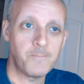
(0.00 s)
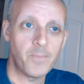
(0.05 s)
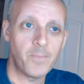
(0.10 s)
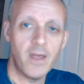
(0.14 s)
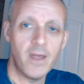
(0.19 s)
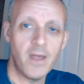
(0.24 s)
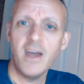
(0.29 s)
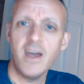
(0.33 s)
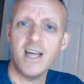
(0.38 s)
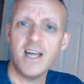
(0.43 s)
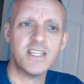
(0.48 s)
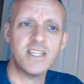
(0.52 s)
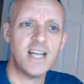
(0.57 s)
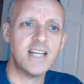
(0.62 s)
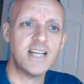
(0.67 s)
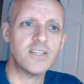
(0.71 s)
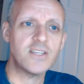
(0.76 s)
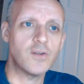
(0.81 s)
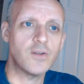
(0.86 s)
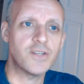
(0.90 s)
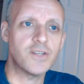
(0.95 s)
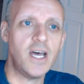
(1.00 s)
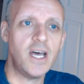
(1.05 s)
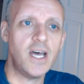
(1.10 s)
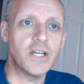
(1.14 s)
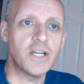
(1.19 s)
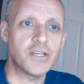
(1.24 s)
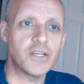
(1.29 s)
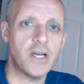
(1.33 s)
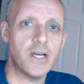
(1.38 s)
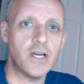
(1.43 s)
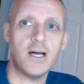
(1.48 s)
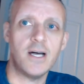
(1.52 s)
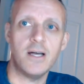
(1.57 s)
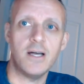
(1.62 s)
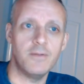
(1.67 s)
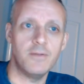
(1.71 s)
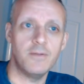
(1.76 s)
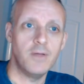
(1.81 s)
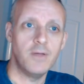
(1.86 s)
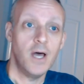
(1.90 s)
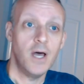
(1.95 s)
It's a nice little touch, uh,
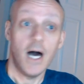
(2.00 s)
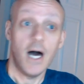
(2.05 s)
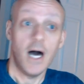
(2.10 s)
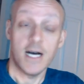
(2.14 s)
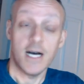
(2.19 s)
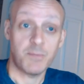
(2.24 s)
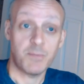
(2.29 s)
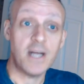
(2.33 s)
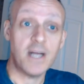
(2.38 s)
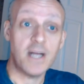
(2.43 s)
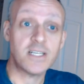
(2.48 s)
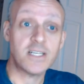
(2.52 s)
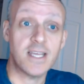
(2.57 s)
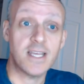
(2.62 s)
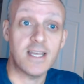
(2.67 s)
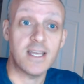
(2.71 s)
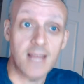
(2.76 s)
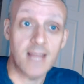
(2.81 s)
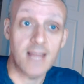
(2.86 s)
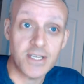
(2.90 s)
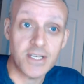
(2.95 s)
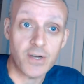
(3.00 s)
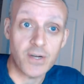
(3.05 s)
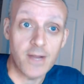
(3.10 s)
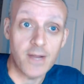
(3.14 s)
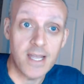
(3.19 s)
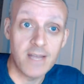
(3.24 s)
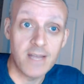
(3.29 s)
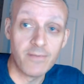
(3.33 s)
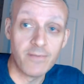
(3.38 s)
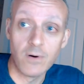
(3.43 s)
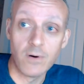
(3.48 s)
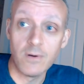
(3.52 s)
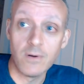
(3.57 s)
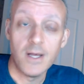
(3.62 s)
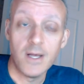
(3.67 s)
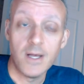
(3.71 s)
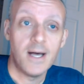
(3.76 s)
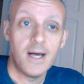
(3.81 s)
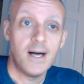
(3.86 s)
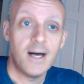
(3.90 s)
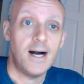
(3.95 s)
especially in Lesser Evil.
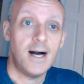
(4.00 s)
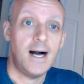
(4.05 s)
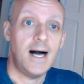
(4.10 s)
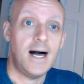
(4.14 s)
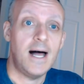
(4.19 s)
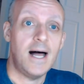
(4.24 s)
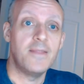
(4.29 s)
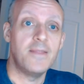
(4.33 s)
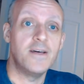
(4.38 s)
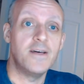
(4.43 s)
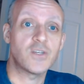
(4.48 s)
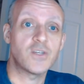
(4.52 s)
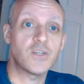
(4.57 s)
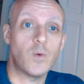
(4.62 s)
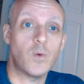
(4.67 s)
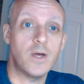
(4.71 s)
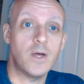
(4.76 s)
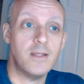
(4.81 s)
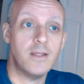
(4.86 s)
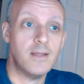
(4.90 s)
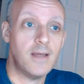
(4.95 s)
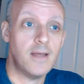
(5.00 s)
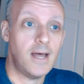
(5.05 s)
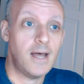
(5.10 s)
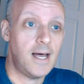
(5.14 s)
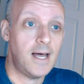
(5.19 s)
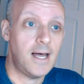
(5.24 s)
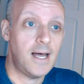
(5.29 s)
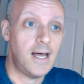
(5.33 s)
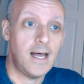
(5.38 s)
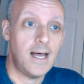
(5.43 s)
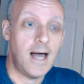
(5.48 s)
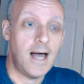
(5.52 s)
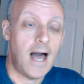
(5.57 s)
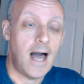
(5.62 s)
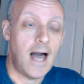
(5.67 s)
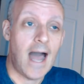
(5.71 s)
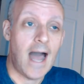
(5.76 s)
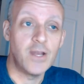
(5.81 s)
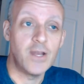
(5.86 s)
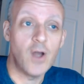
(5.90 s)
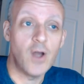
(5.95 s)
Uh, this one, uh,
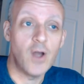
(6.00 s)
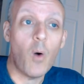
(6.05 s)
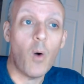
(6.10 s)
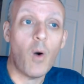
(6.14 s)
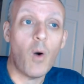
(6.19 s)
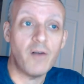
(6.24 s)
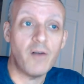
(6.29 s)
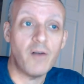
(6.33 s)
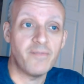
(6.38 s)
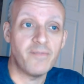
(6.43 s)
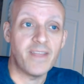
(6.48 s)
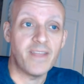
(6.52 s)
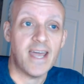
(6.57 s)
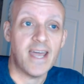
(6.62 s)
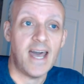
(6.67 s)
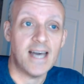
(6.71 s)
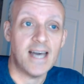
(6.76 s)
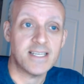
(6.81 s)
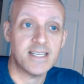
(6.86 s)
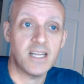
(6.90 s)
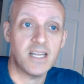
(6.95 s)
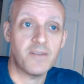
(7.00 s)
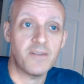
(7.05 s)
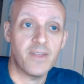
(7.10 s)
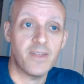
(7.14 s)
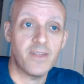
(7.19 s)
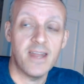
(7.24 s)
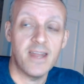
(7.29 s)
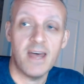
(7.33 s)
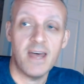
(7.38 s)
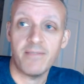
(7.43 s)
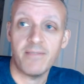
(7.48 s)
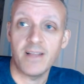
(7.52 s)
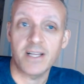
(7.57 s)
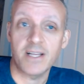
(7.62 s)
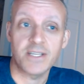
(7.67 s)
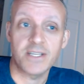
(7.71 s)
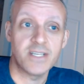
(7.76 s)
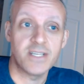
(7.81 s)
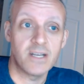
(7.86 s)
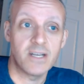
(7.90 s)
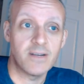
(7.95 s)
I know off of the casting for the Netflix
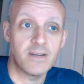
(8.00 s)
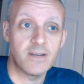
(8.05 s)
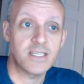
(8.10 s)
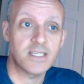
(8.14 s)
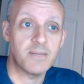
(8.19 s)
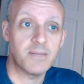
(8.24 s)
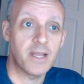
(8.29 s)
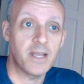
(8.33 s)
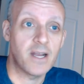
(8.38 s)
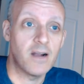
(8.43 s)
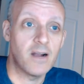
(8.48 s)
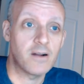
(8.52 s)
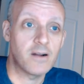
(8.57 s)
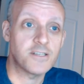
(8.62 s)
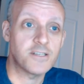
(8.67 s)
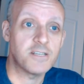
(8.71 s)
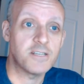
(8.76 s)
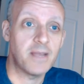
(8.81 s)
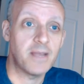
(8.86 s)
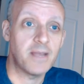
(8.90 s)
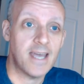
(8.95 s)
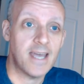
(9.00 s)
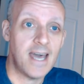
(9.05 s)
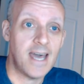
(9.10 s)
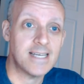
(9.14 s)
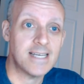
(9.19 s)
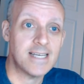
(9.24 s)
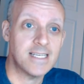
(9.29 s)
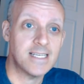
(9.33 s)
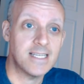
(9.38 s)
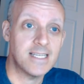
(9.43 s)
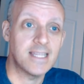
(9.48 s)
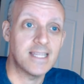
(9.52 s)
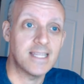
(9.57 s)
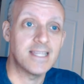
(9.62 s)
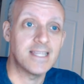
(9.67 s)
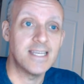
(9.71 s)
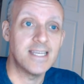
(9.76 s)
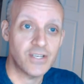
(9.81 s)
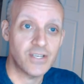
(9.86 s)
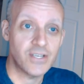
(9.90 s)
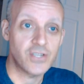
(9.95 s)
series, some of the characters have been casted, that
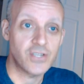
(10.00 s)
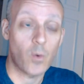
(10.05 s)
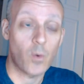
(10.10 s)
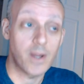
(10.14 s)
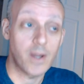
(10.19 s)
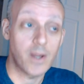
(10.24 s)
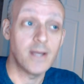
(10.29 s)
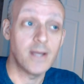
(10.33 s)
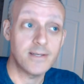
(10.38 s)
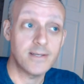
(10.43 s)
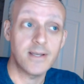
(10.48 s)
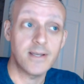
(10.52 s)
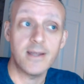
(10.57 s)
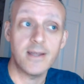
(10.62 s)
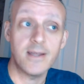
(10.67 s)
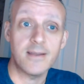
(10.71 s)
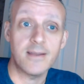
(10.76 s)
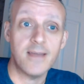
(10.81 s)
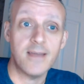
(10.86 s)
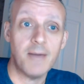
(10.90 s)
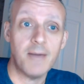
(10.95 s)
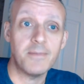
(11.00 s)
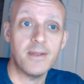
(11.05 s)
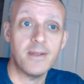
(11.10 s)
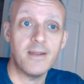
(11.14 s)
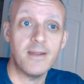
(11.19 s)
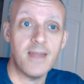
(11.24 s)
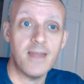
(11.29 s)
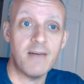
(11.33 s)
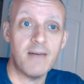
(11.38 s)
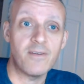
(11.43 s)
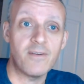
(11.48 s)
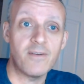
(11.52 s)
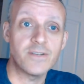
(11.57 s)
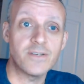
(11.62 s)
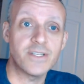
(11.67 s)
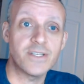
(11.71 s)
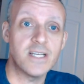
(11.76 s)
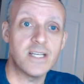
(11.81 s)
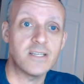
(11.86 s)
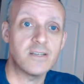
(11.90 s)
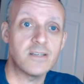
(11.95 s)
this story is getting adapted in that first
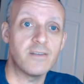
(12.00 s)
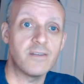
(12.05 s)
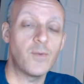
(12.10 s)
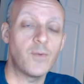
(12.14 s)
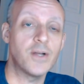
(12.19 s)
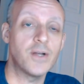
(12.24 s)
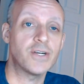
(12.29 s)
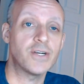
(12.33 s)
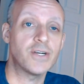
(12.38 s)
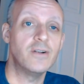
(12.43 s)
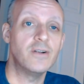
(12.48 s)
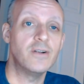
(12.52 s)
season of Witcher.